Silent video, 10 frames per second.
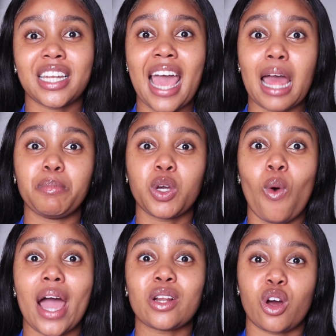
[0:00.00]
it can be
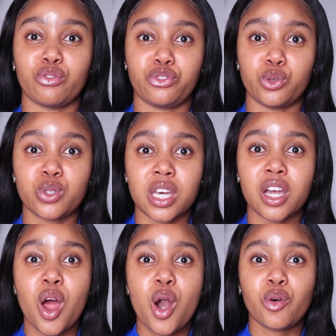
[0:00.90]
quite confusing,
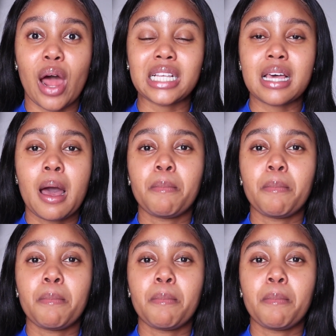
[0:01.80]
right?